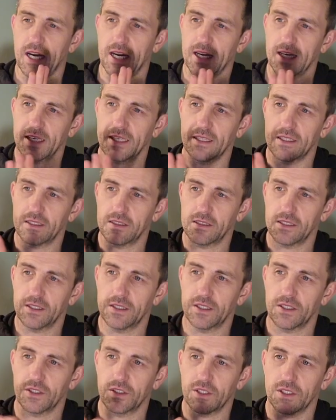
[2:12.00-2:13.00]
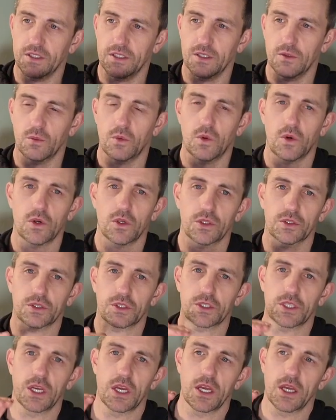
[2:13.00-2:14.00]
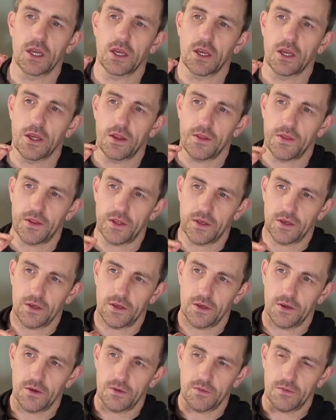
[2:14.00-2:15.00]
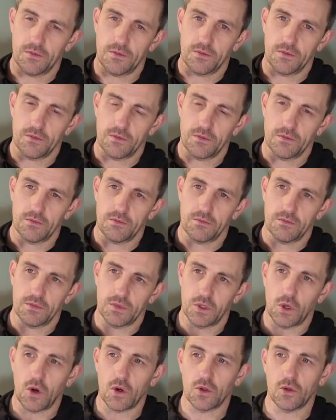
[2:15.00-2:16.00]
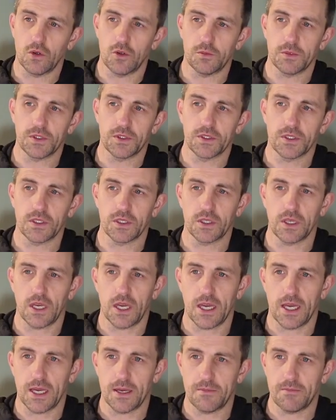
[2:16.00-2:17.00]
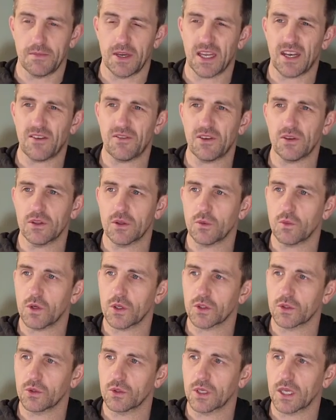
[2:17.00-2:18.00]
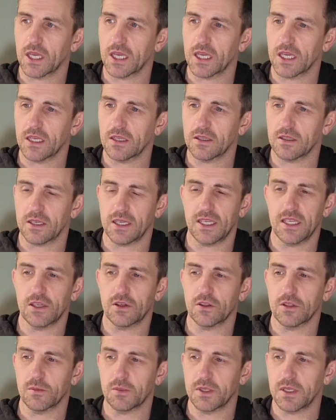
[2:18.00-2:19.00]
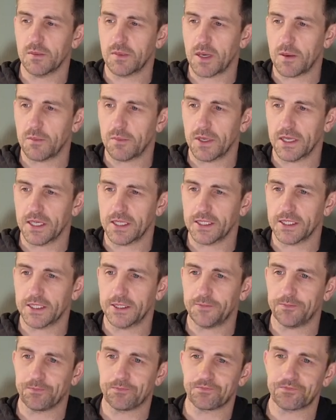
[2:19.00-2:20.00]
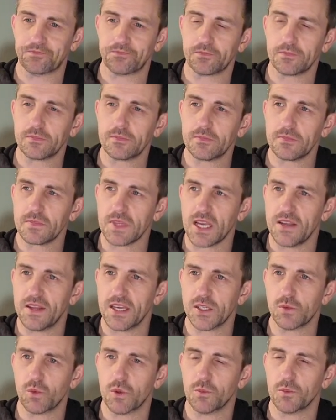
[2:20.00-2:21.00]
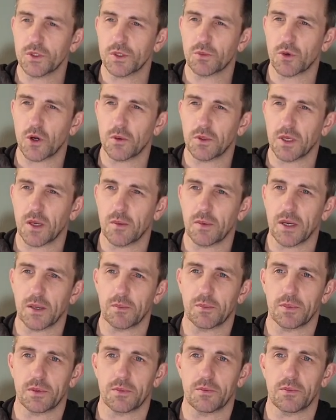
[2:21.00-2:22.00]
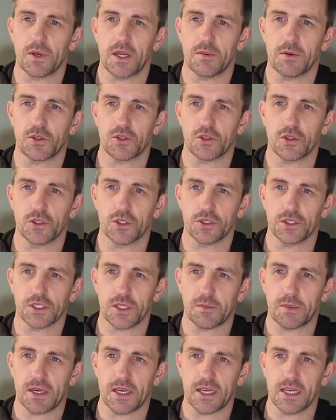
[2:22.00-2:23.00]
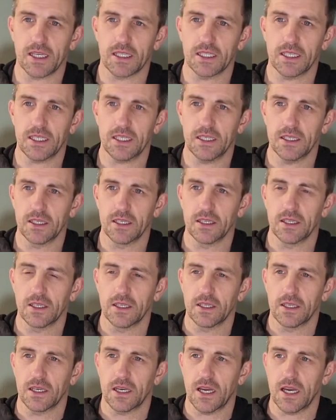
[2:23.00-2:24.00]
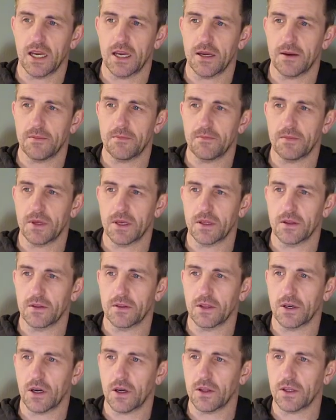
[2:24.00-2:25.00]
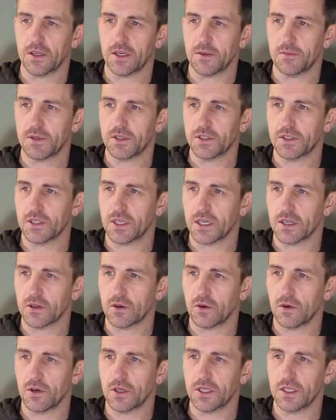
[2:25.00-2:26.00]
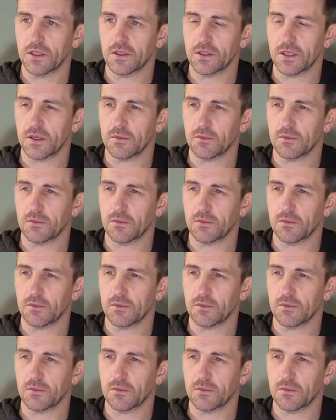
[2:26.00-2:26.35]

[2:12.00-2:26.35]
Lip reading: eye leading you towards the Loch Lomond. And I feel it worked okay. The light could have been a bit better. This one was probably a bit premature, just a bit early. The other image that I got here that